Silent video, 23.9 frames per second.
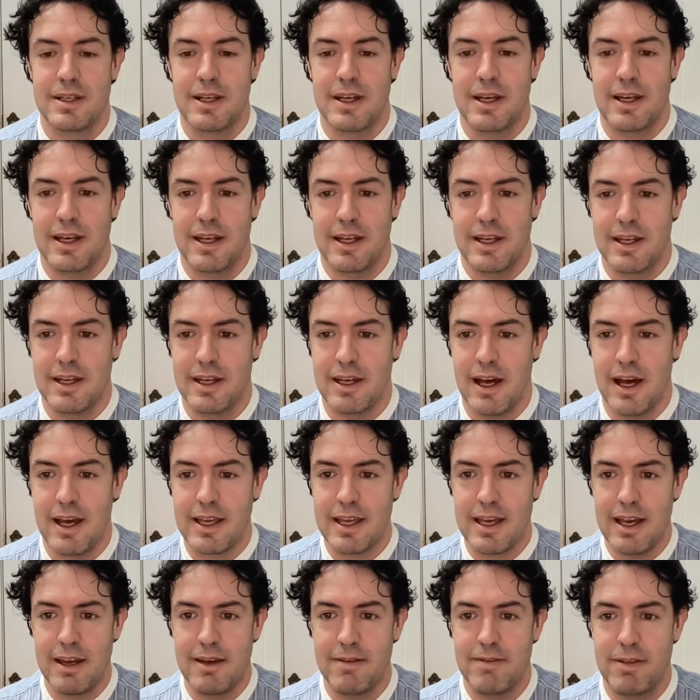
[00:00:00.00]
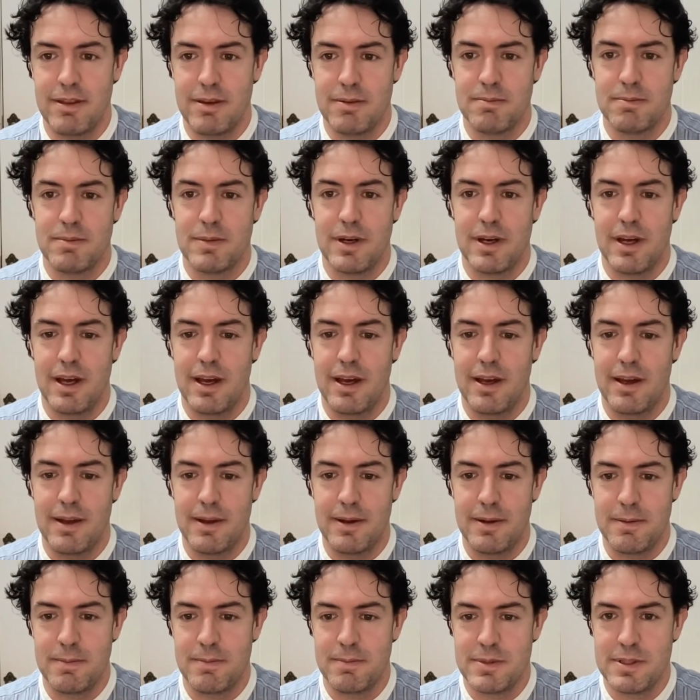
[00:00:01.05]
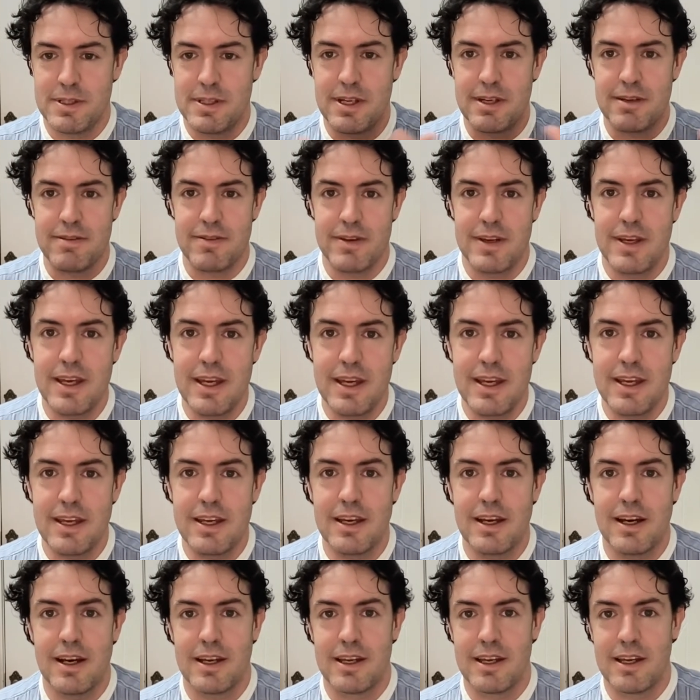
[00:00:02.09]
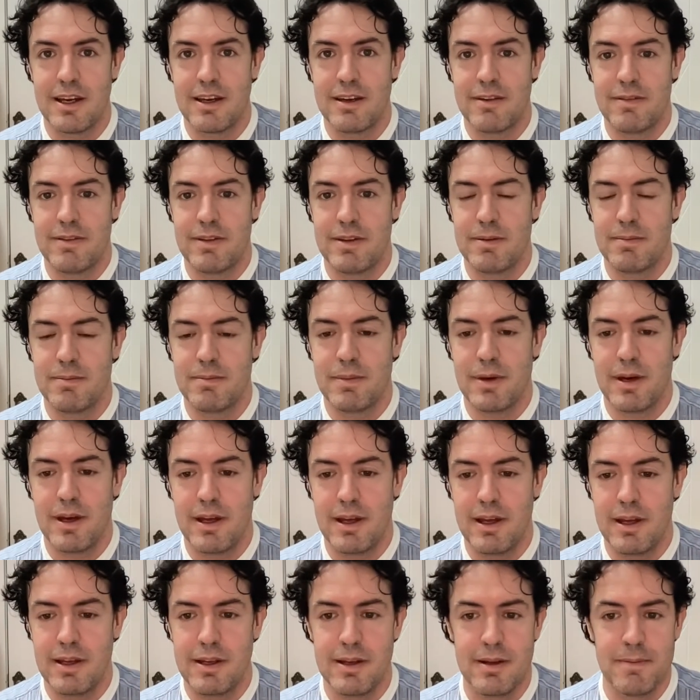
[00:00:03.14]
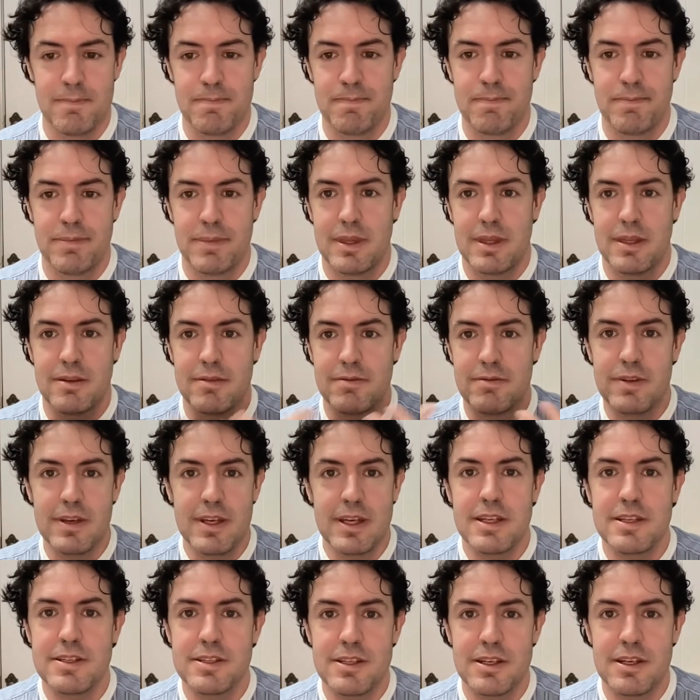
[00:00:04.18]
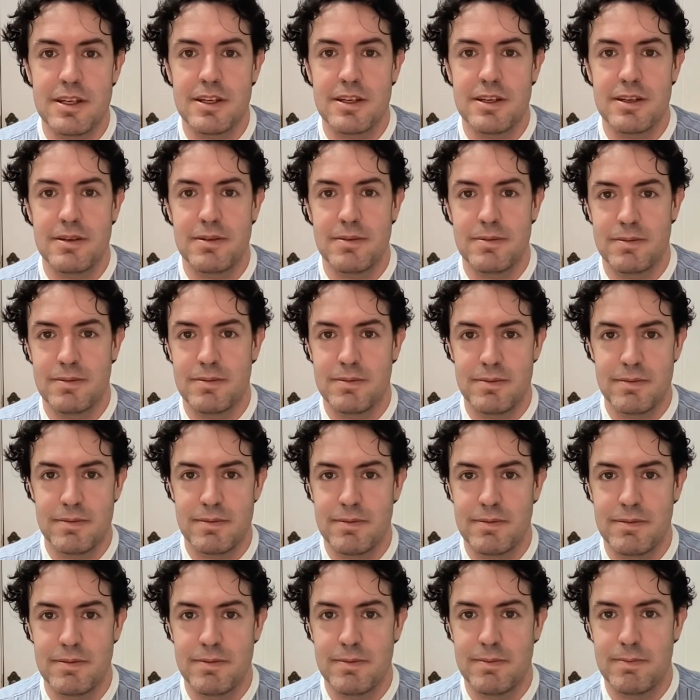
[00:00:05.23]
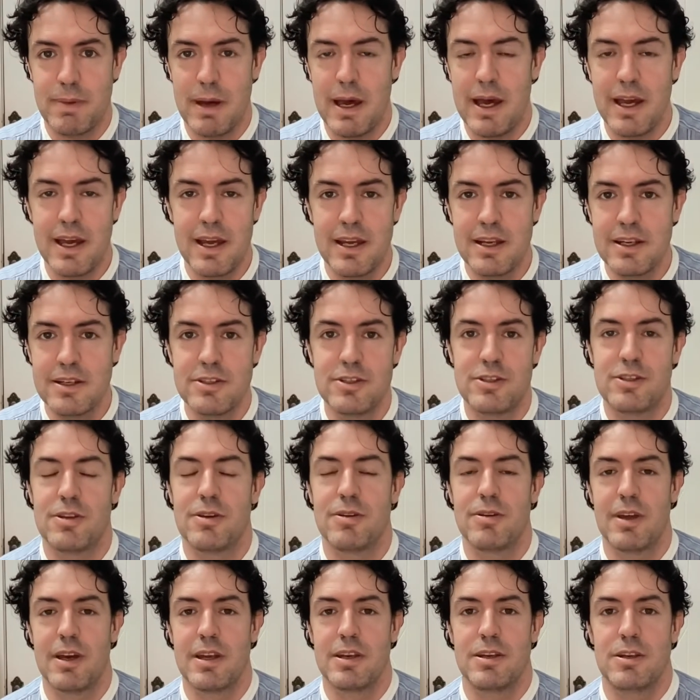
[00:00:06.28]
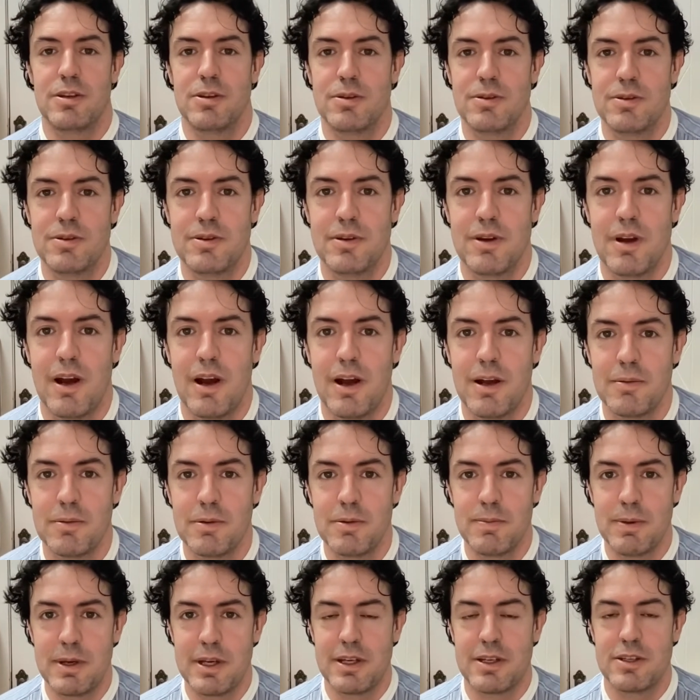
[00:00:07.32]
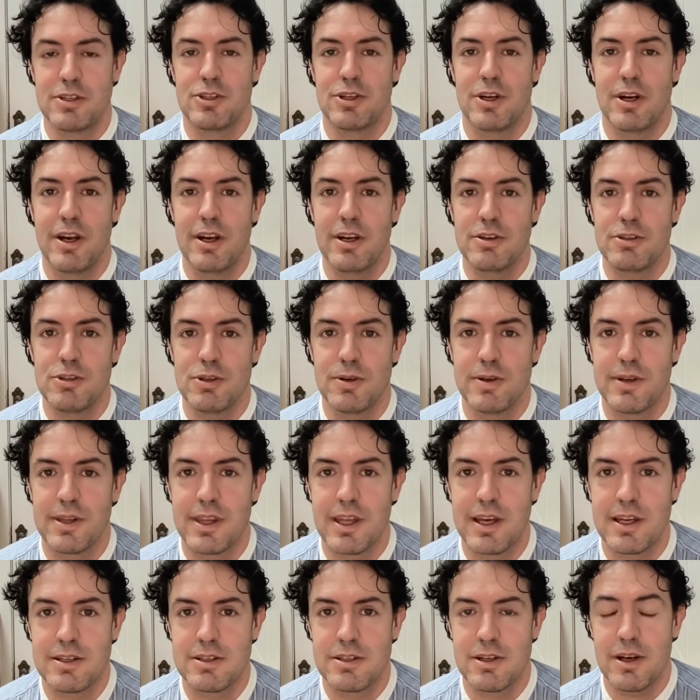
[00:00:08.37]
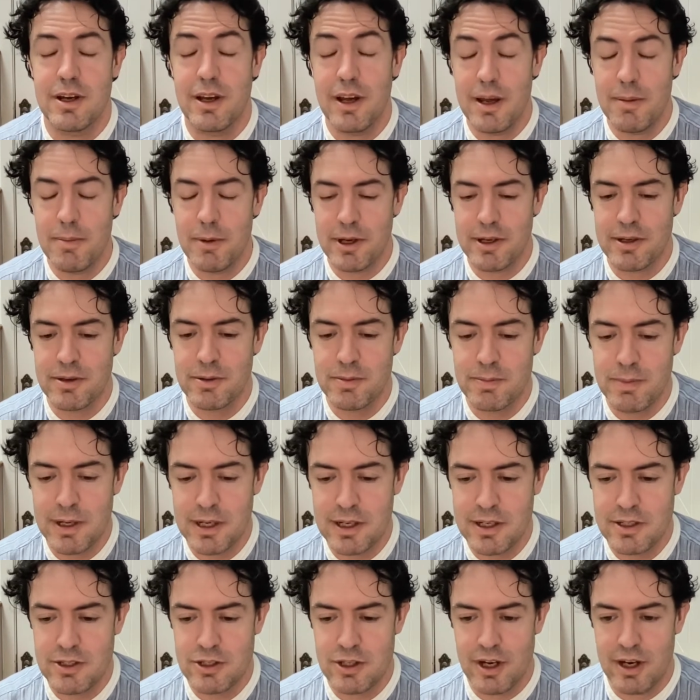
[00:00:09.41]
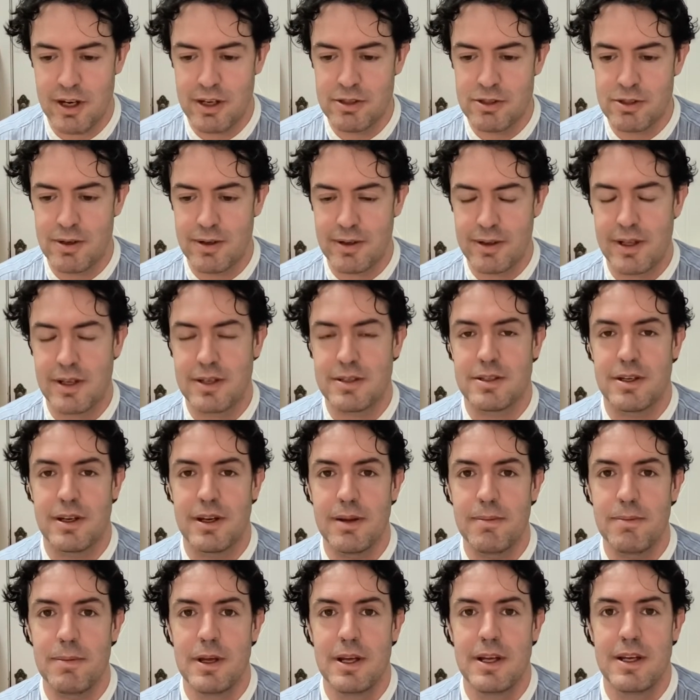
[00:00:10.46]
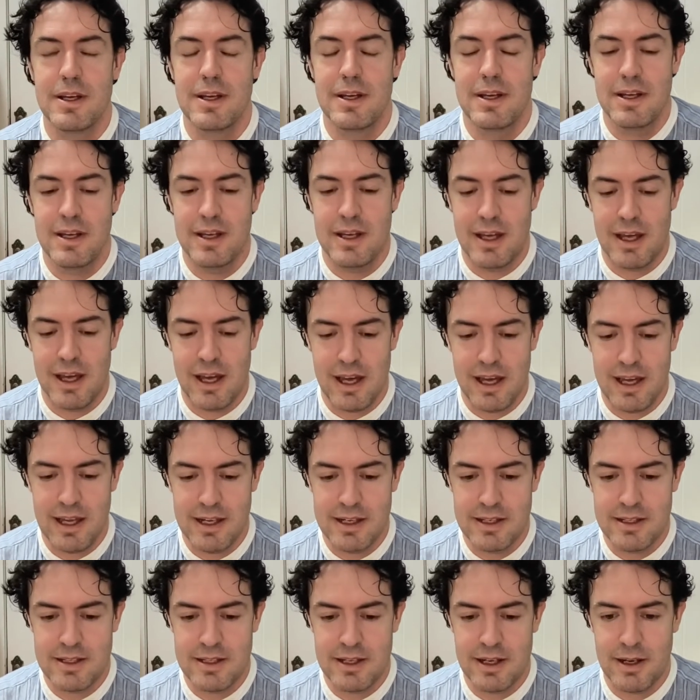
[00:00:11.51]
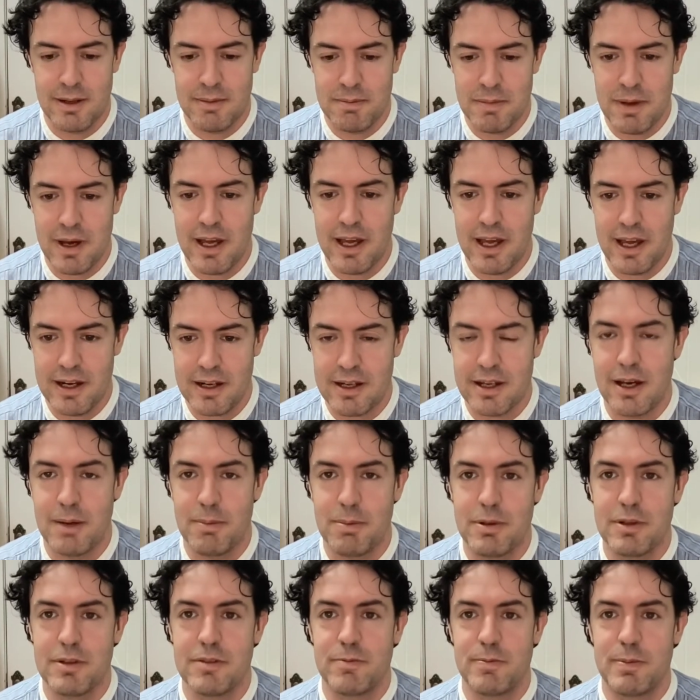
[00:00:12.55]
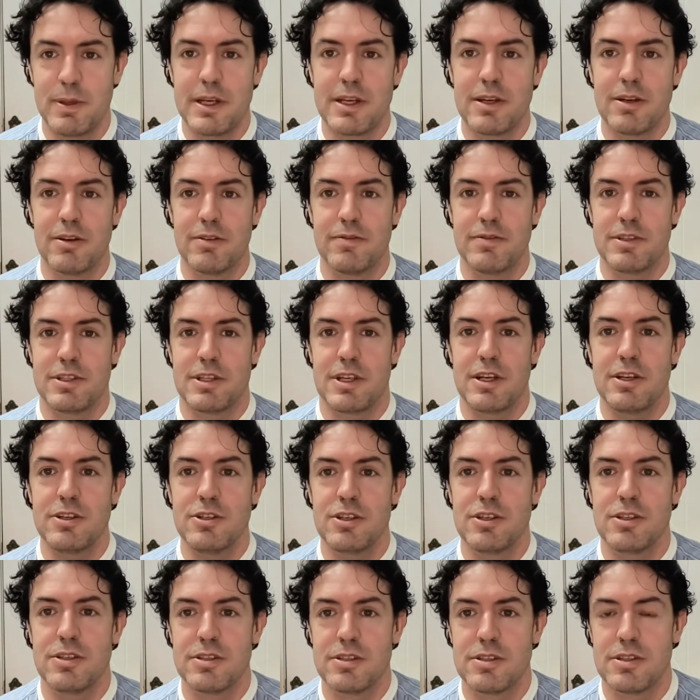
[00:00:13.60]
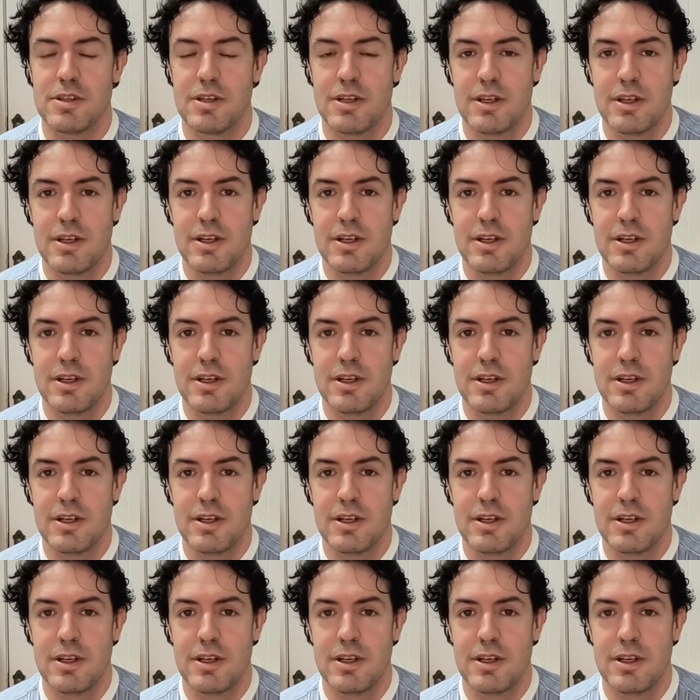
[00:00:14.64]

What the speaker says: I gave them my CV. I gave them my visa page so they knew I would be in China during that time. I could be in China during that time. And I had a couple of big conversations